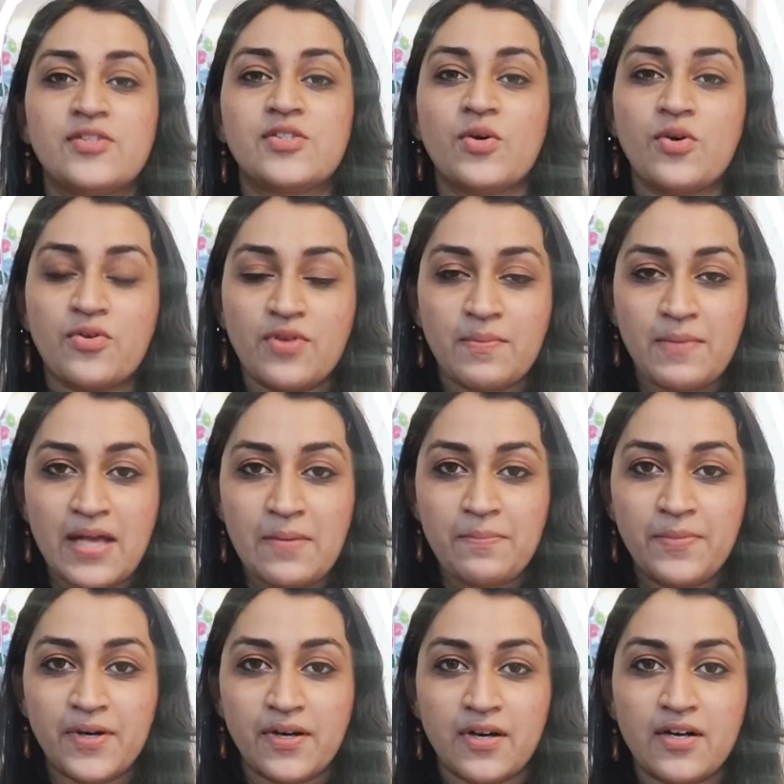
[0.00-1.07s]
So
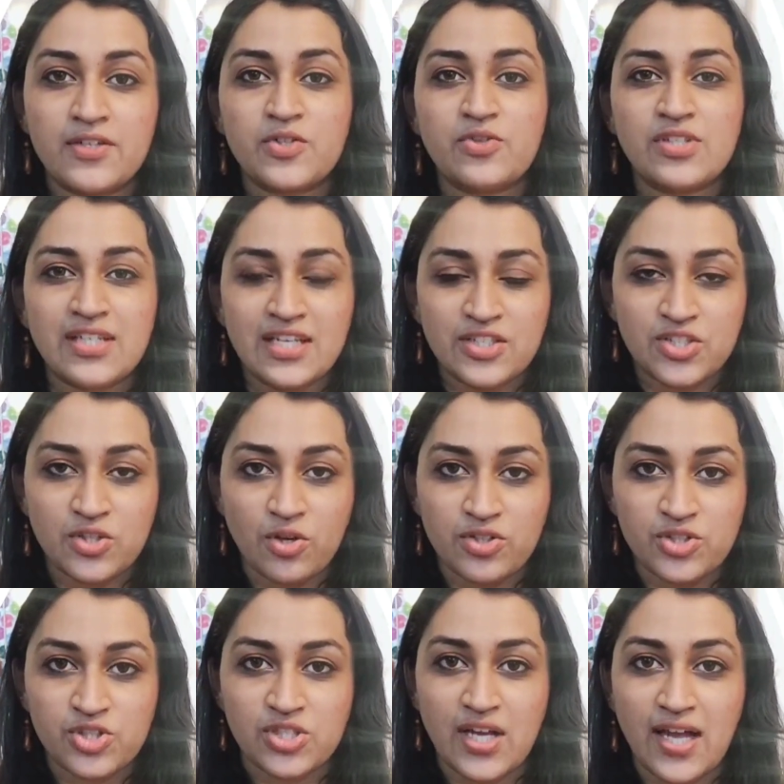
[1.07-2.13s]
remember to teach
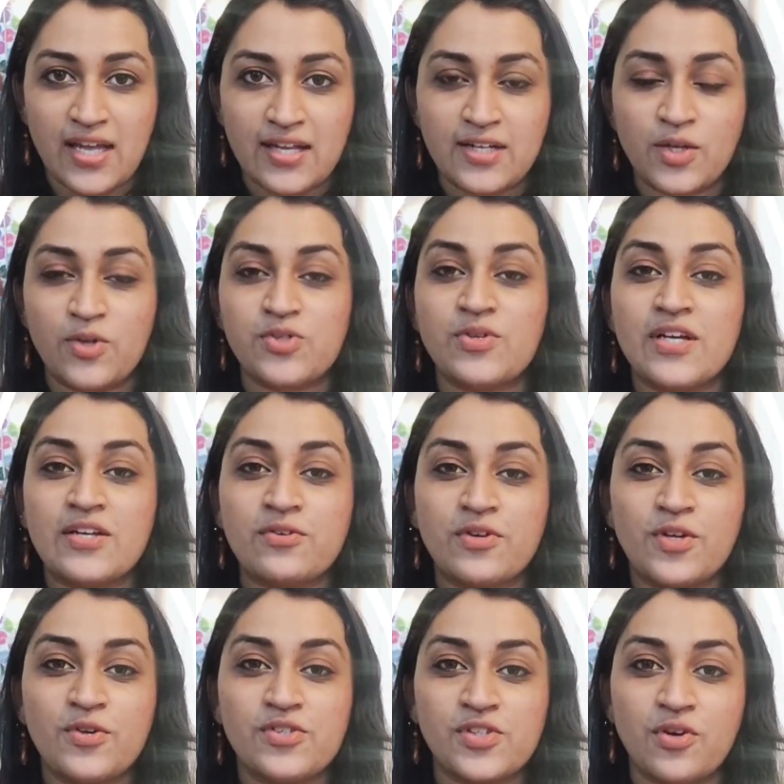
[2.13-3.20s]
your child or to
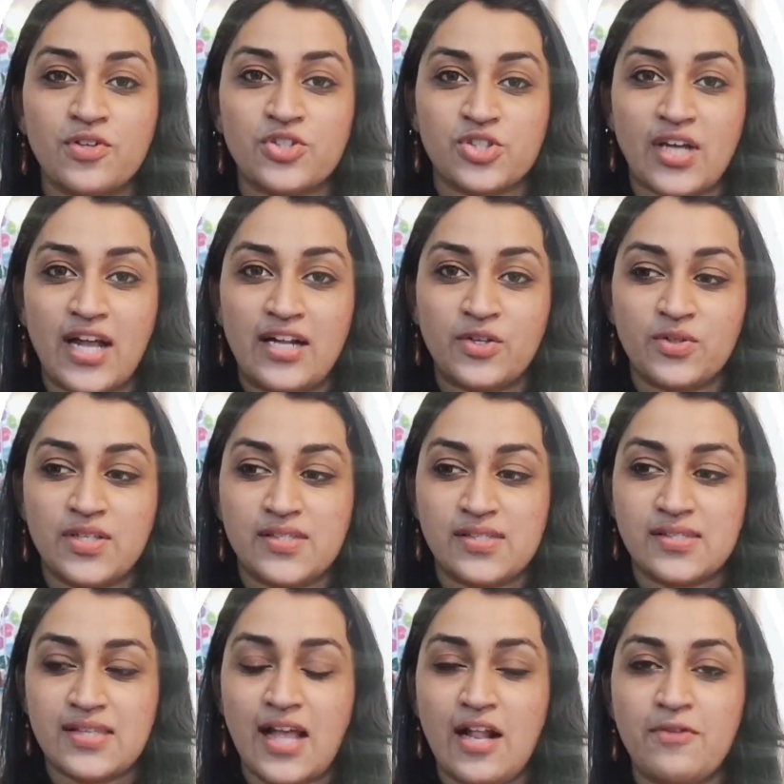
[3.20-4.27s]
introduce your child to
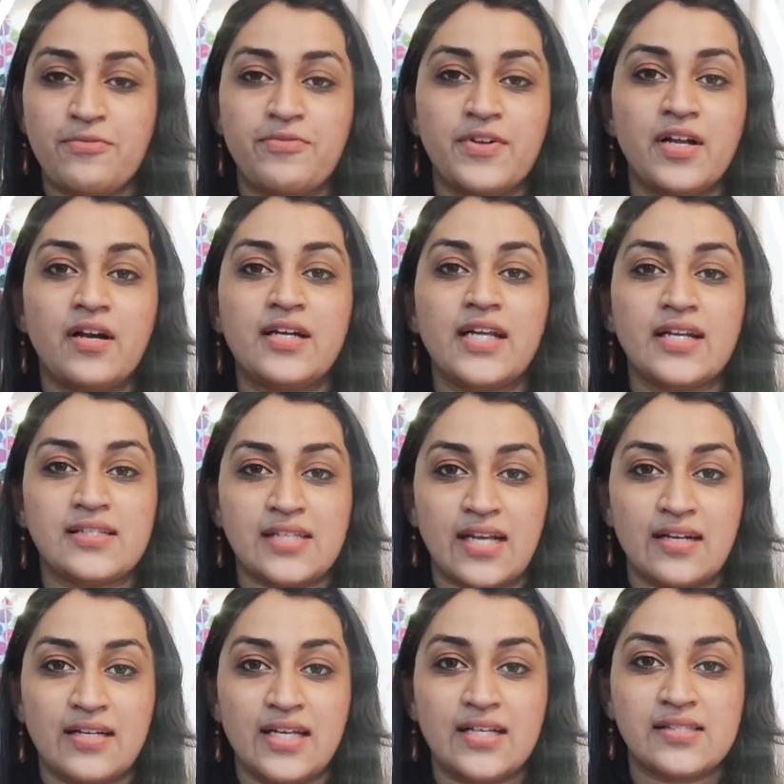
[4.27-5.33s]
these self-learning
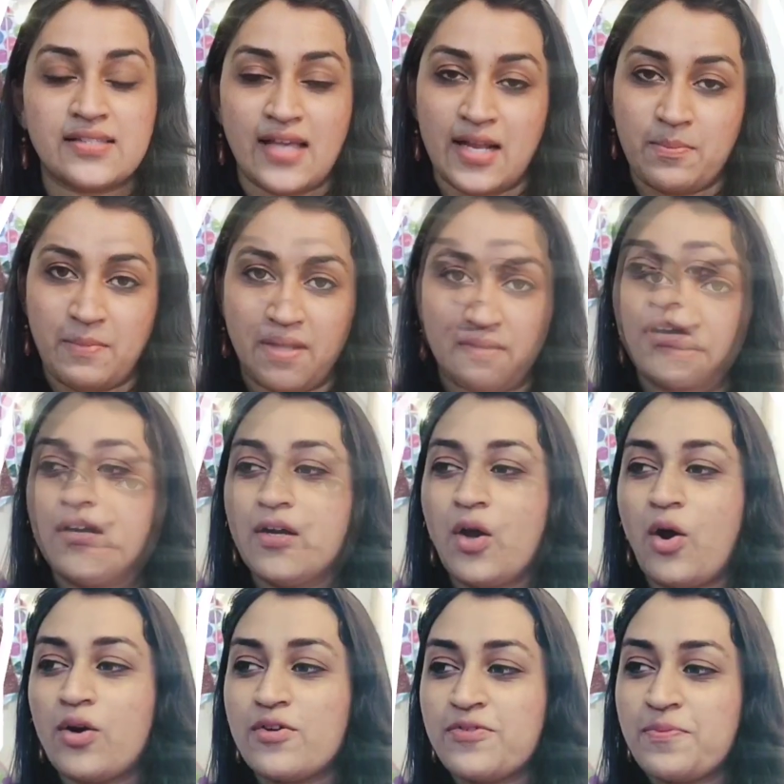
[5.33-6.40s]
techniques and methods. I've heard a
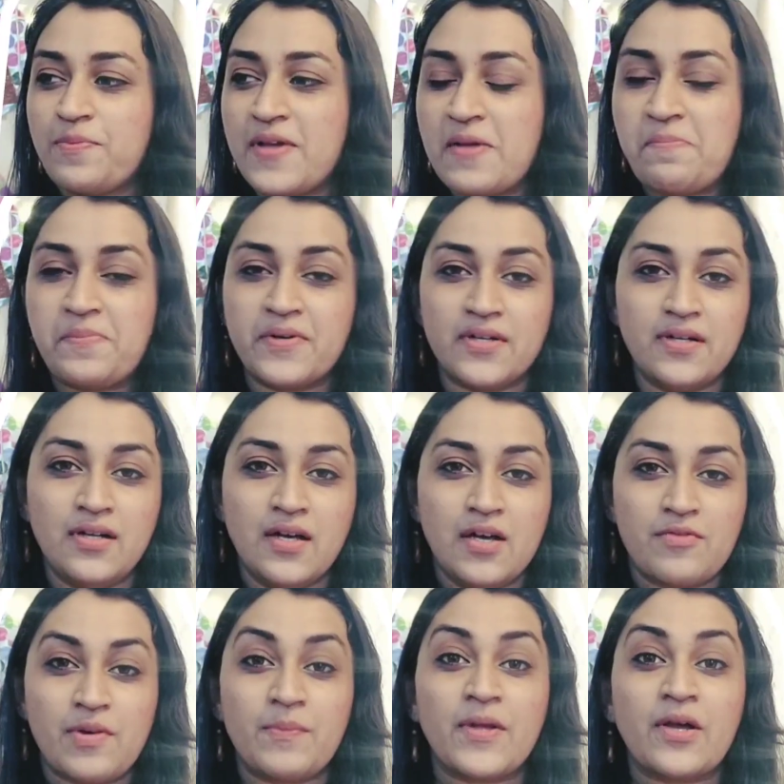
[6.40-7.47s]
lot of people
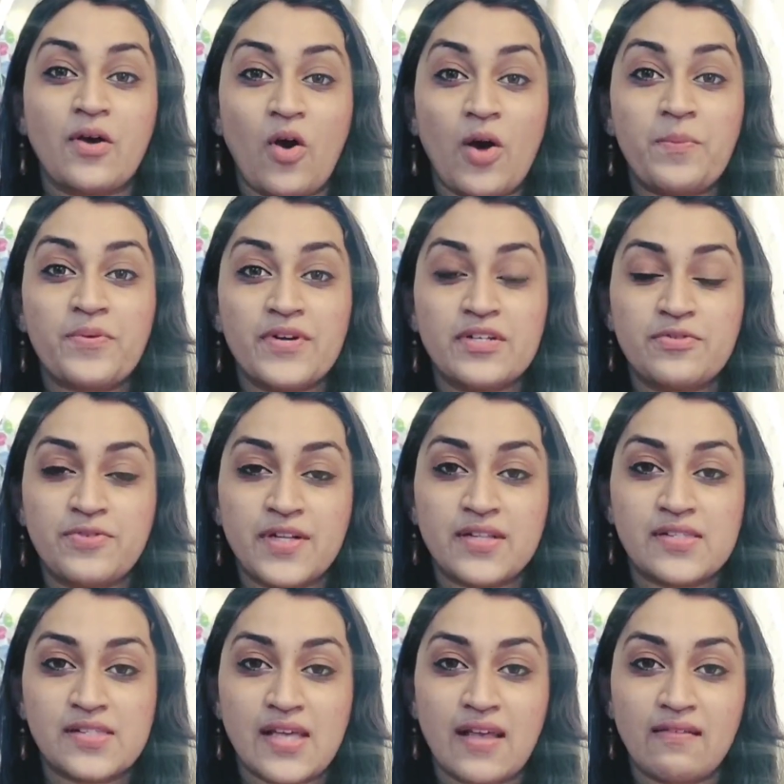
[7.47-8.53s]
from the corporate
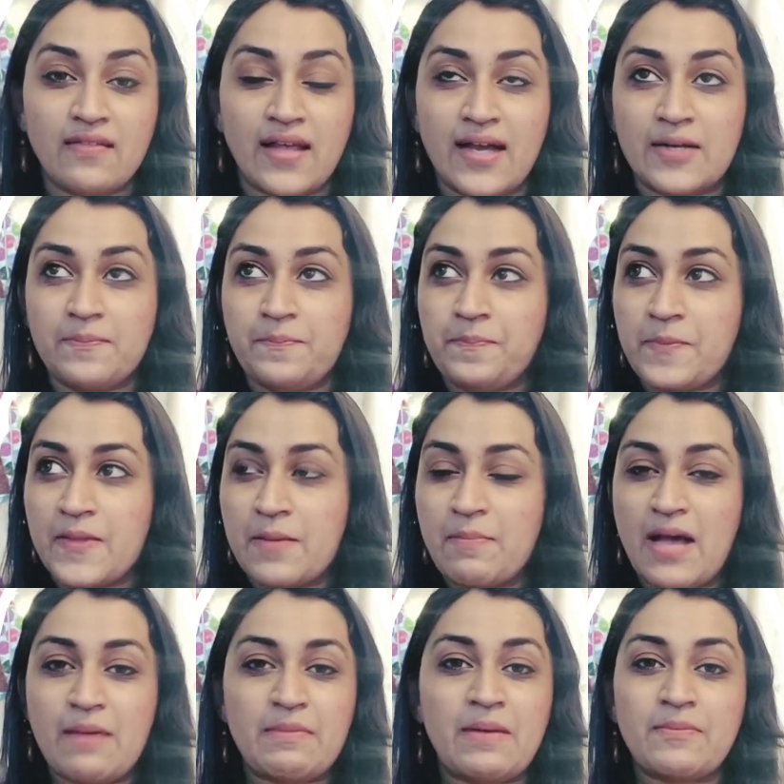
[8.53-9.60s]
field saying that,
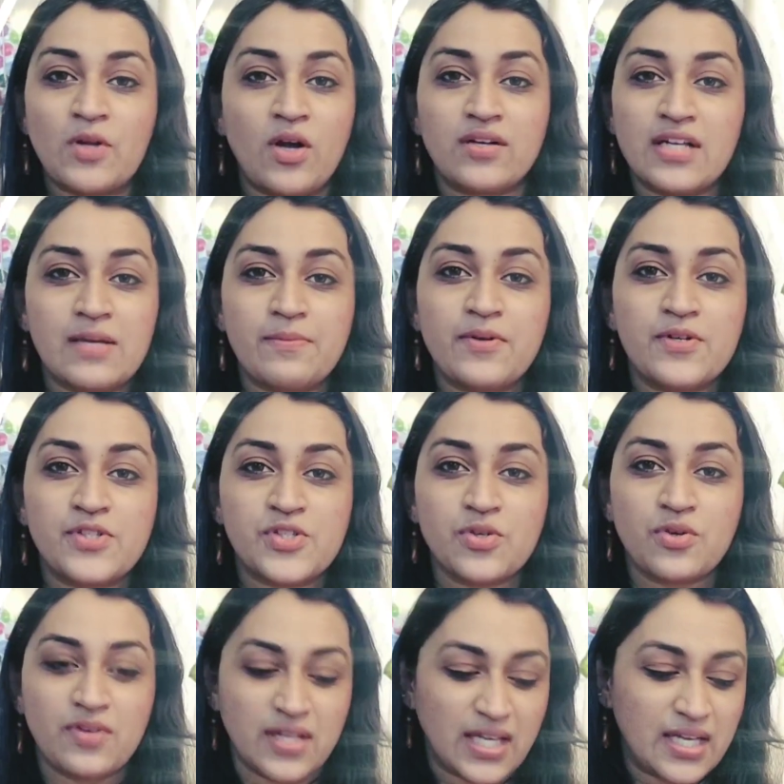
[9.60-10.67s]
ma'am, I'm not able to
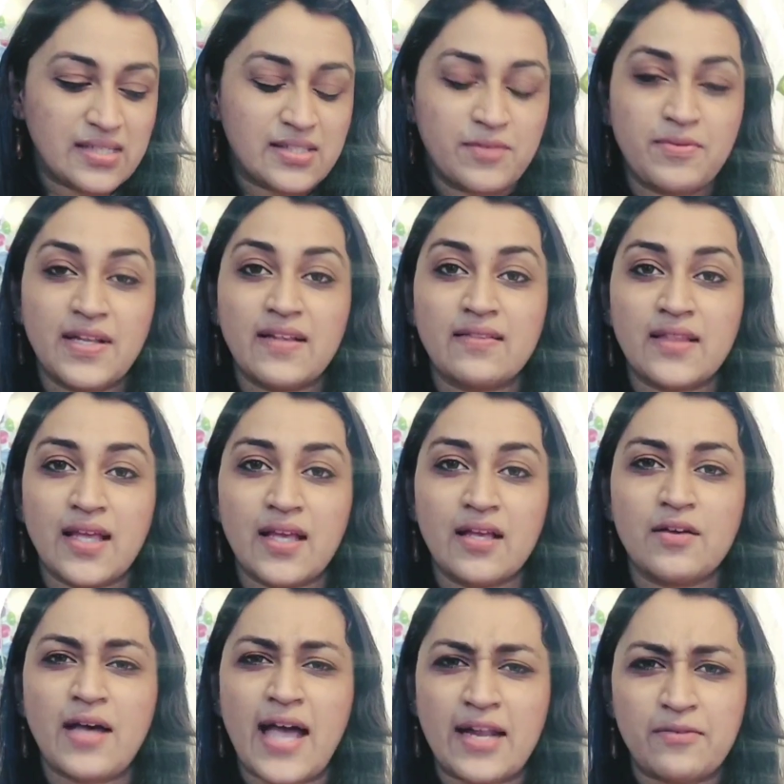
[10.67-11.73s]
creatively
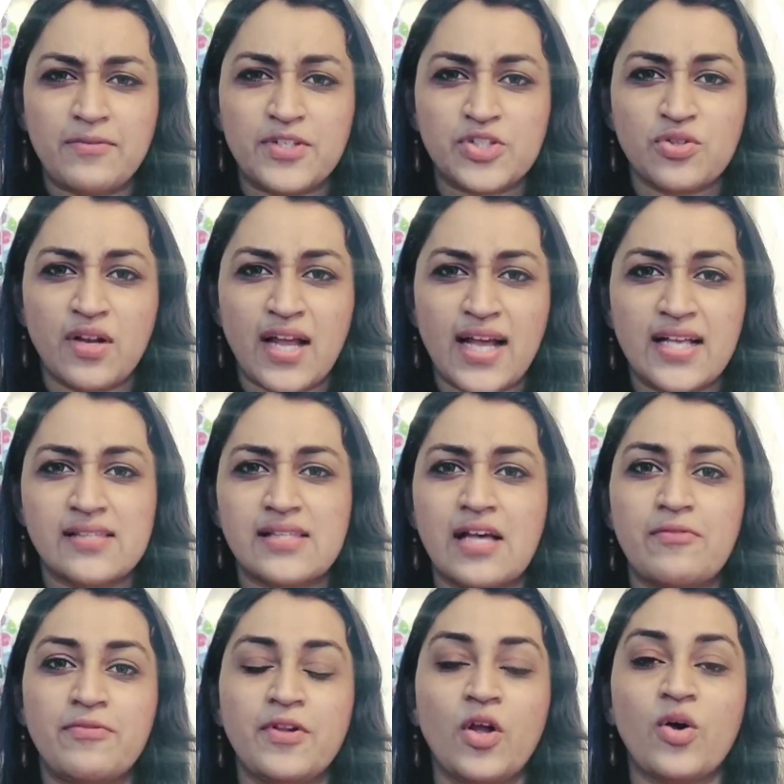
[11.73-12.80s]
think and visualize.
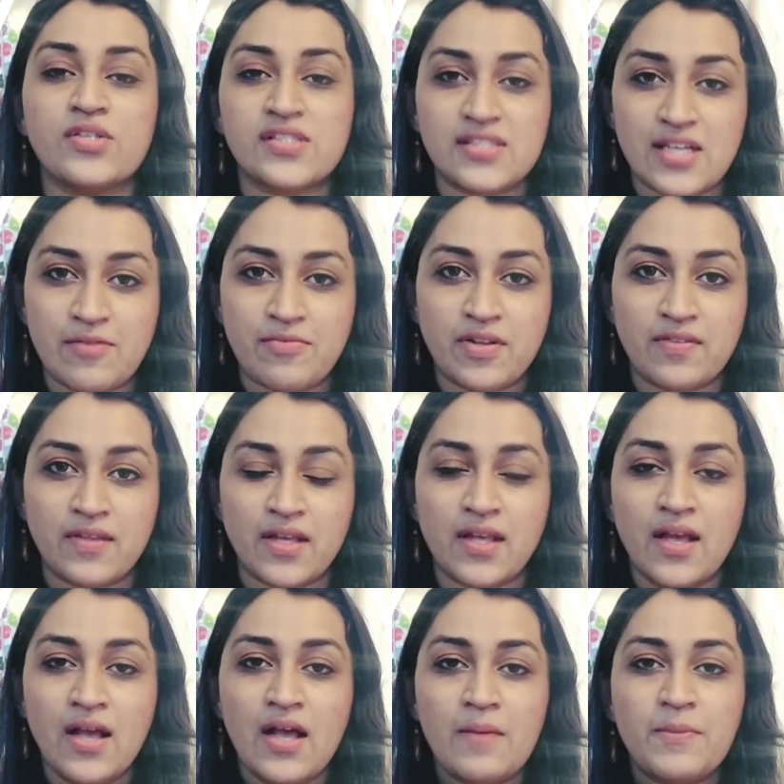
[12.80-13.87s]
I've lost
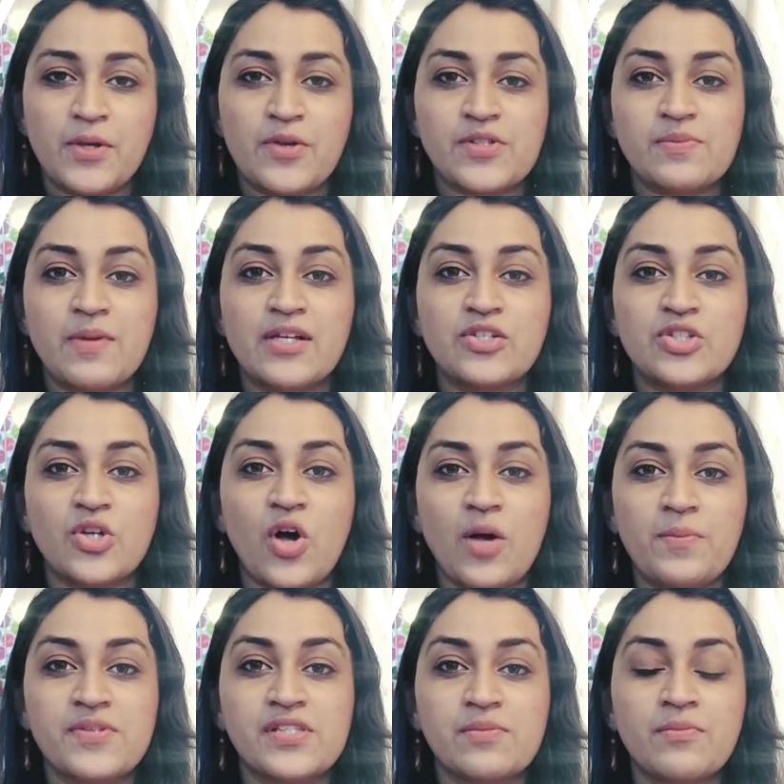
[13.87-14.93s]
everything because my
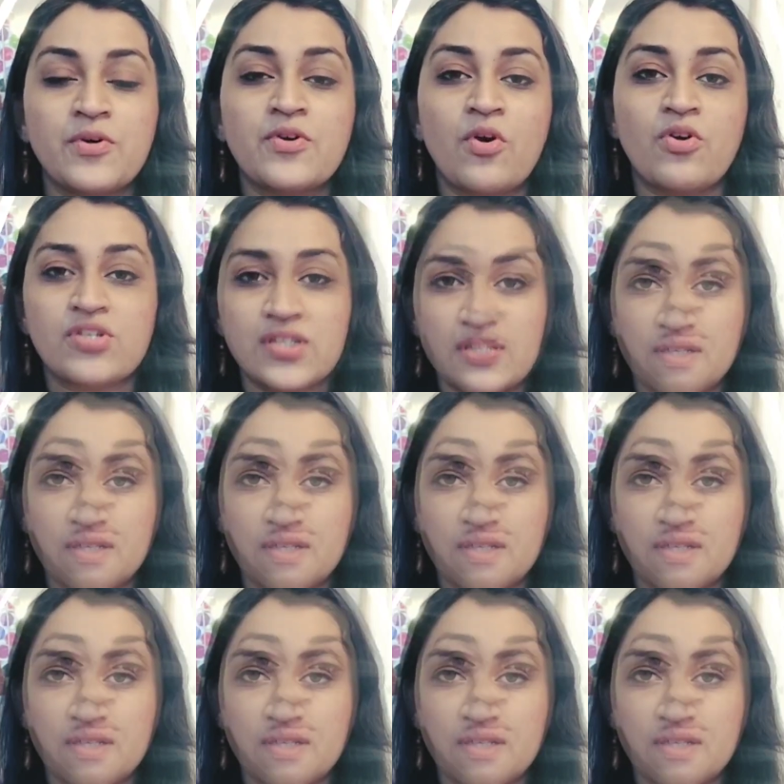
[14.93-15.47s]
job is monotonous.